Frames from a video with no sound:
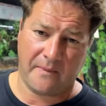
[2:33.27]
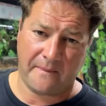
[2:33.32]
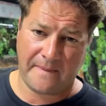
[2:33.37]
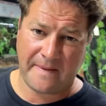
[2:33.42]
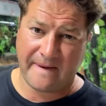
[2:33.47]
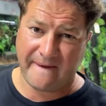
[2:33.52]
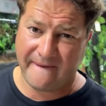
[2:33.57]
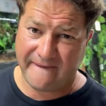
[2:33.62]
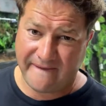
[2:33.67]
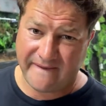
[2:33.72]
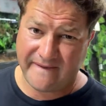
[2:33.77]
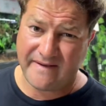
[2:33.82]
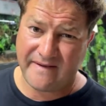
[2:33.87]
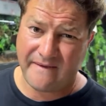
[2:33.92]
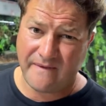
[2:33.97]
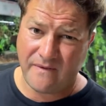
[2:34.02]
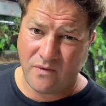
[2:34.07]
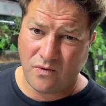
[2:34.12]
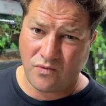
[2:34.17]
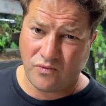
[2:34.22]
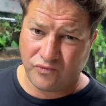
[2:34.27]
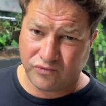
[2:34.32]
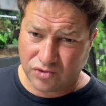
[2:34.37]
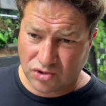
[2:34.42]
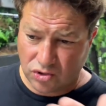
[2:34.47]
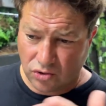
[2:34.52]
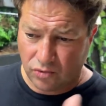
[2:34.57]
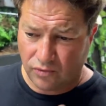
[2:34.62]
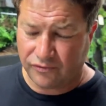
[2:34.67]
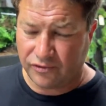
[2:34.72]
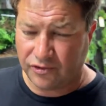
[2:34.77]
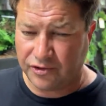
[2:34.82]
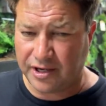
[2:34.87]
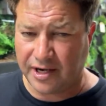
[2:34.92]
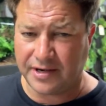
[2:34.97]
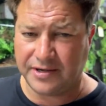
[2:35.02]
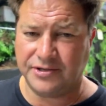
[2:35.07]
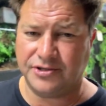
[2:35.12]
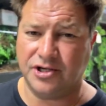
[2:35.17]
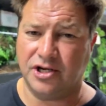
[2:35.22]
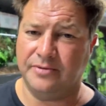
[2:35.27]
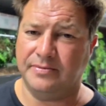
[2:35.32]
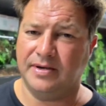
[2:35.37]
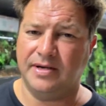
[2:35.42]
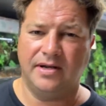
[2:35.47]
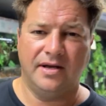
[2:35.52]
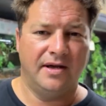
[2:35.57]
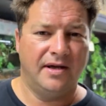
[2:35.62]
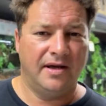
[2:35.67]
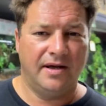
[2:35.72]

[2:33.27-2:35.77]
flew down to Durban.